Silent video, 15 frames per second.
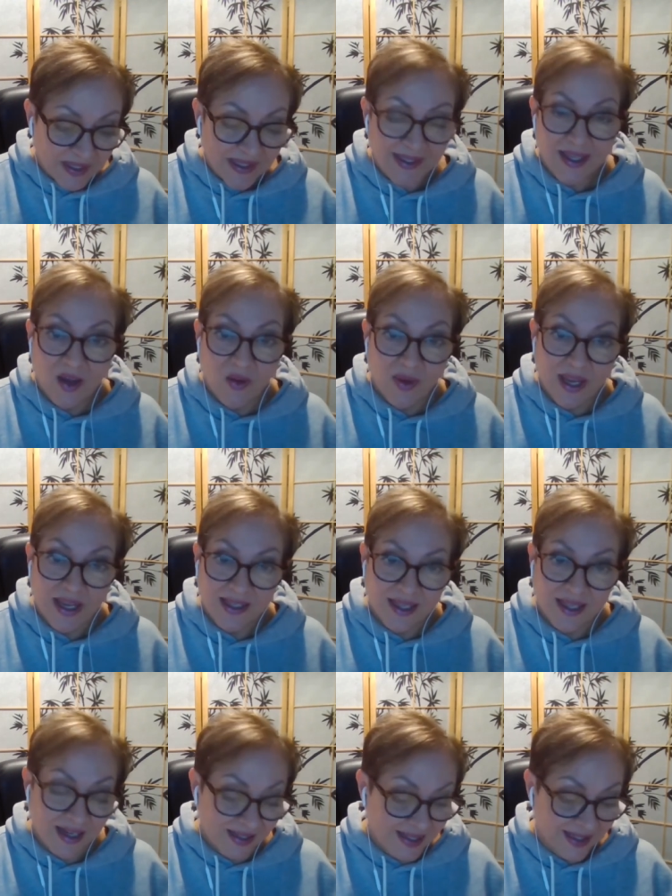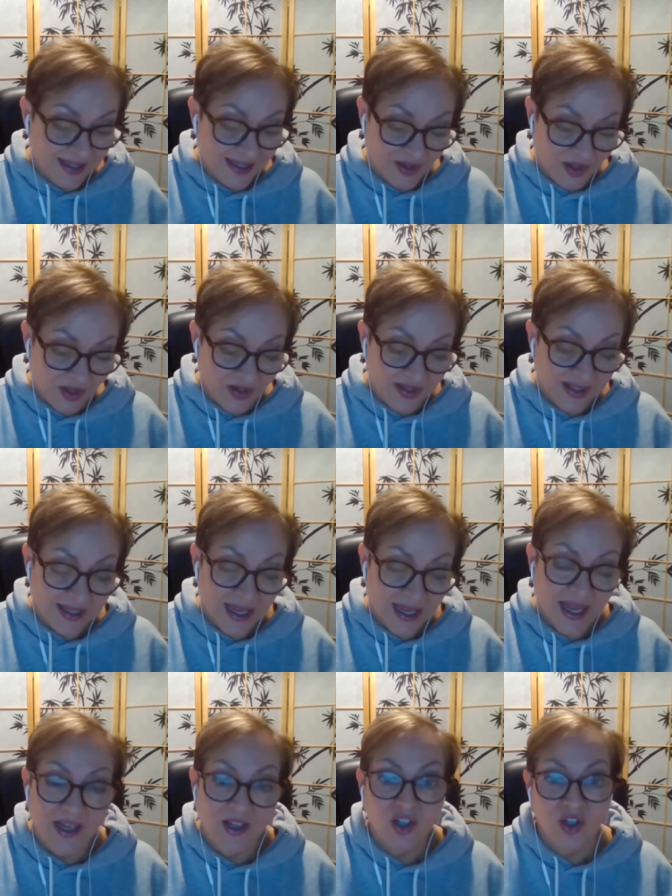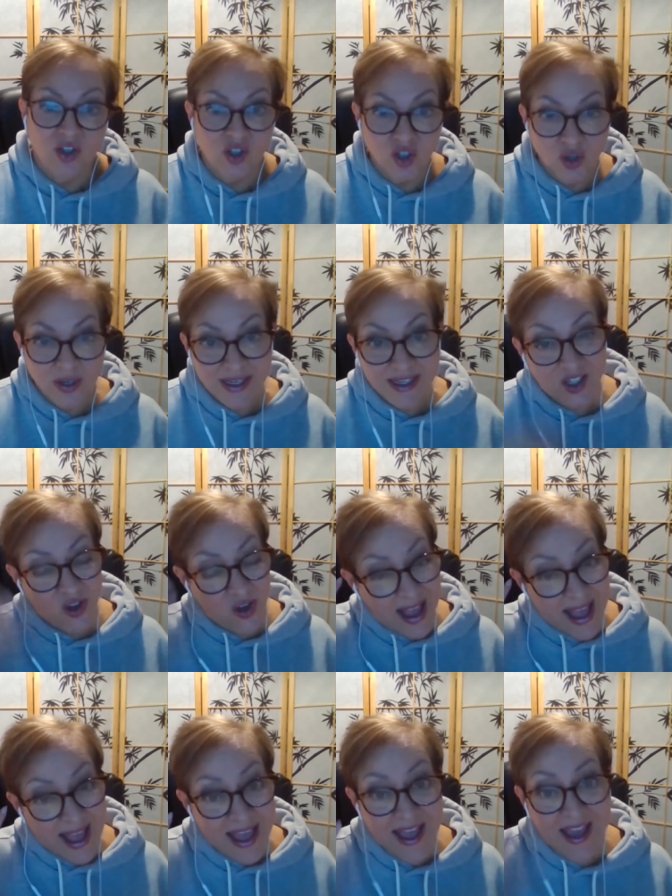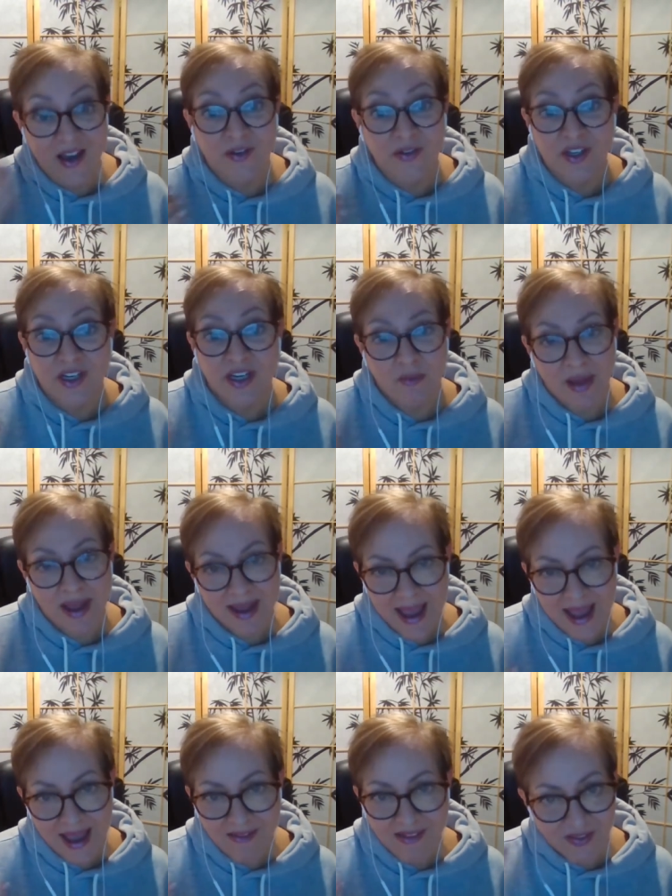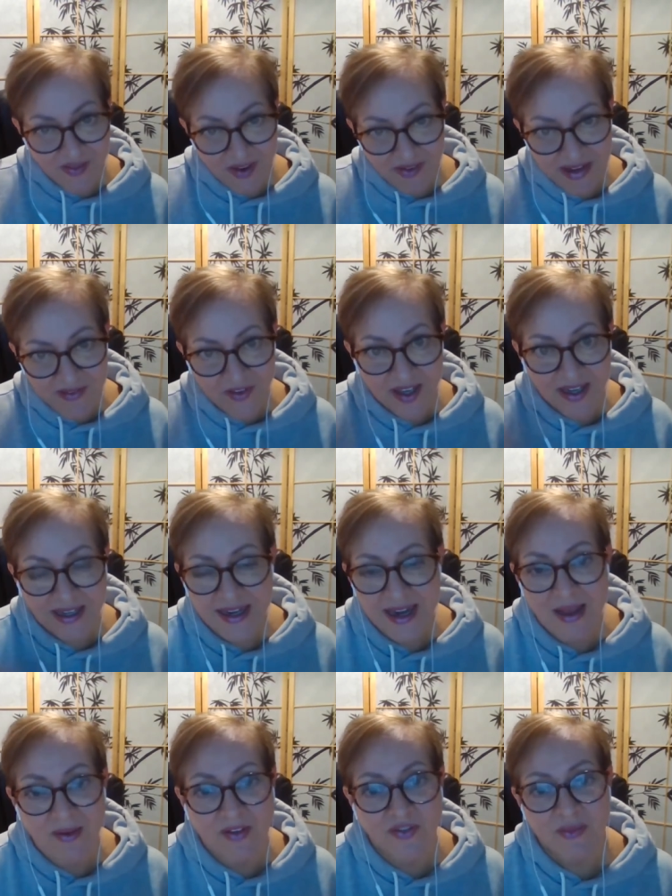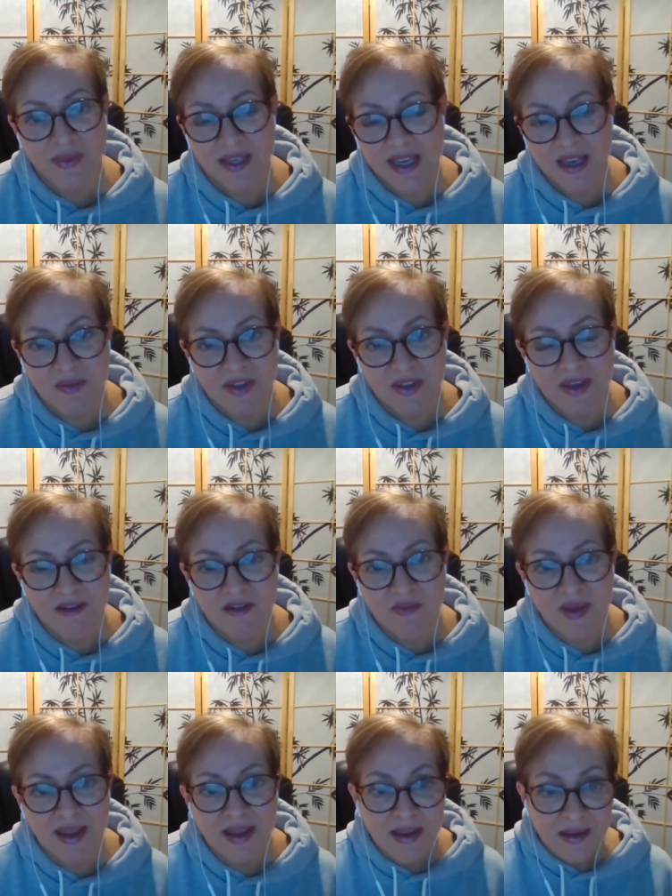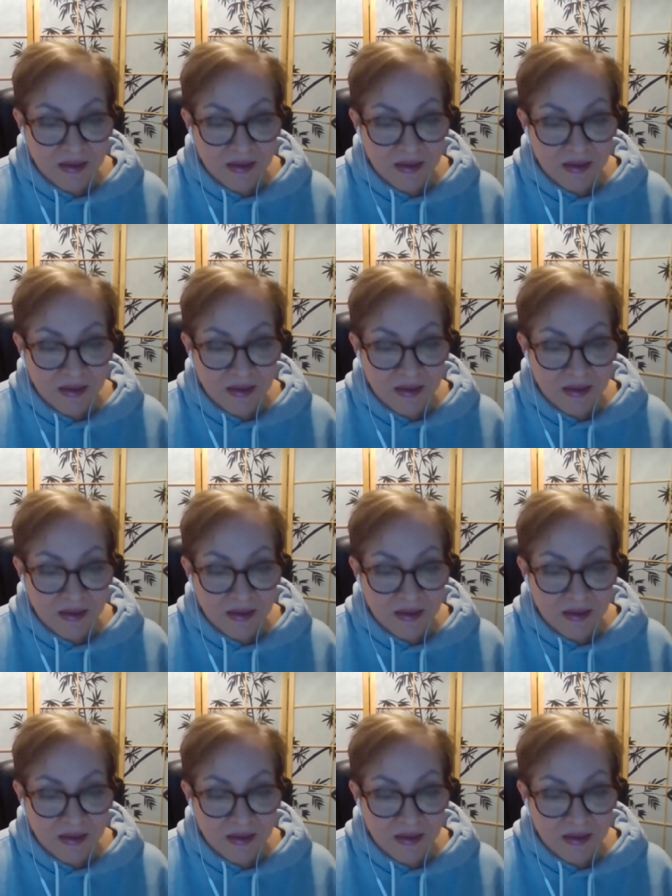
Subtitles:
So it's connected to your skin, your joints, your hair health. You know, my hair is very fine now after my chemotherapy.